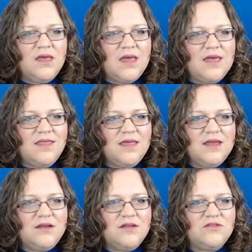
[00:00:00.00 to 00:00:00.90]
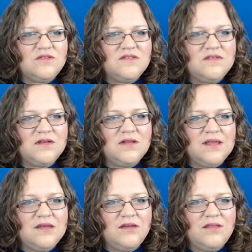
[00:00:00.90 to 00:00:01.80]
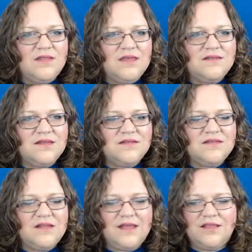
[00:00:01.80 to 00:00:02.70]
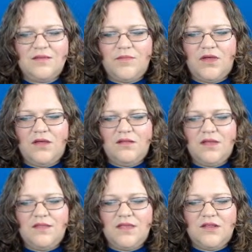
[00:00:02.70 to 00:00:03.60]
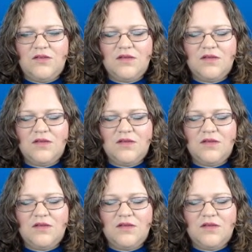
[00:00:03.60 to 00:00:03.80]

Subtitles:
and then just click on these and select them all. And then you